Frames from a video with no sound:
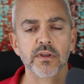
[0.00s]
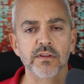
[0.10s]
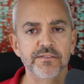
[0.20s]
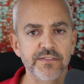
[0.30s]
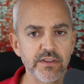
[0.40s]

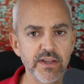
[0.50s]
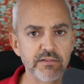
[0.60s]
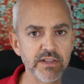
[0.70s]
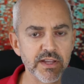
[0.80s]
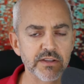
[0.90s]
And feel that
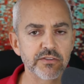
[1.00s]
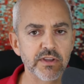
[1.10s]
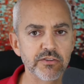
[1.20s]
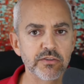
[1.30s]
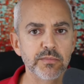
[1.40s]

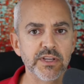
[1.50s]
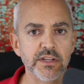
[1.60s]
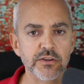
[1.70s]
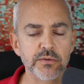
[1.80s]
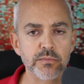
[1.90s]
relaxation
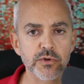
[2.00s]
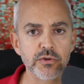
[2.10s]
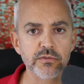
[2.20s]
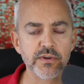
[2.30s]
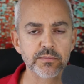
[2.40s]
begin to
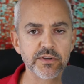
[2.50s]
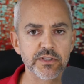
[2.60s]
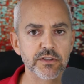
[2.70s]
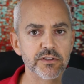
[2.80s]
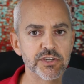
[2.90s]
move up
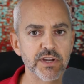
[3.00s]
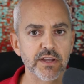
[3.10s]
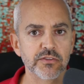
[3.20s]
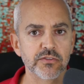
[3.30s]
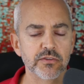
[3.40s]
into your
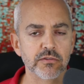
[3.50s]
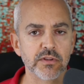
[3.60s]
chest,